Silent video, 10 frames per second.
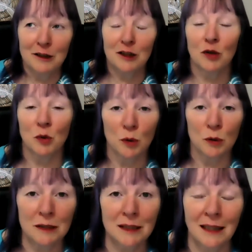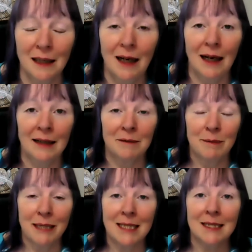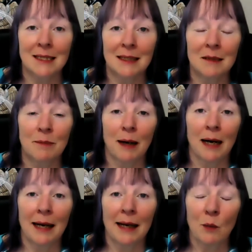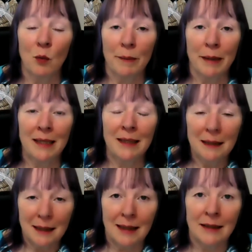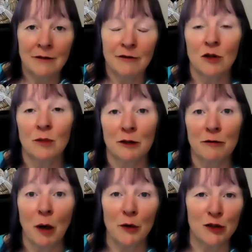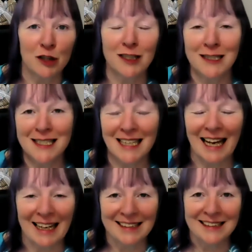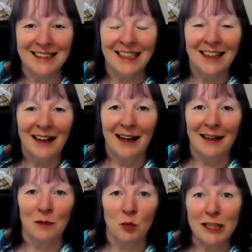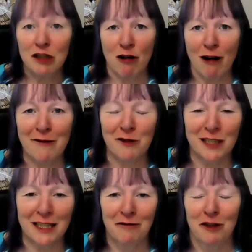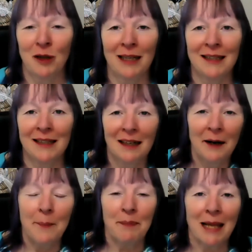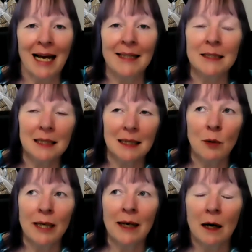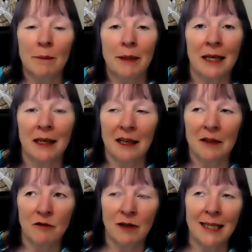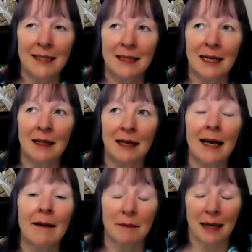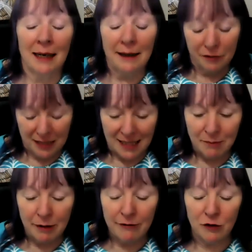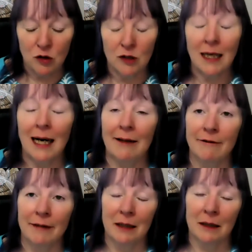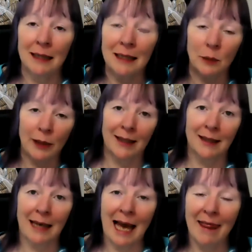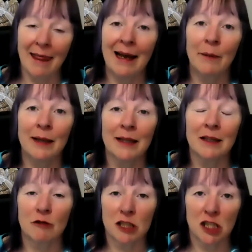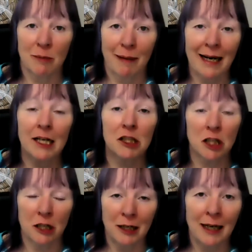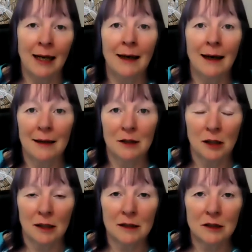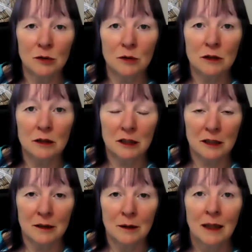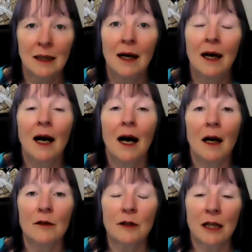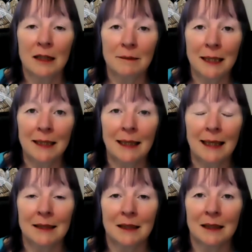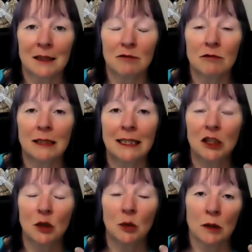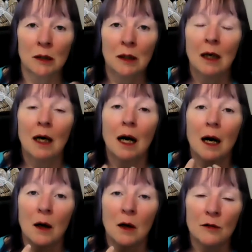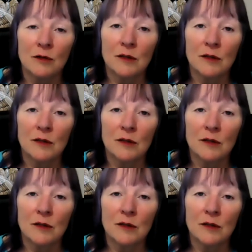tools administered by women in the form of potions and witchcraft, if you like. And we are being invited, and I have said before that I feel like we can get there with shamanic journeying and other tools too, of coming into this ritual of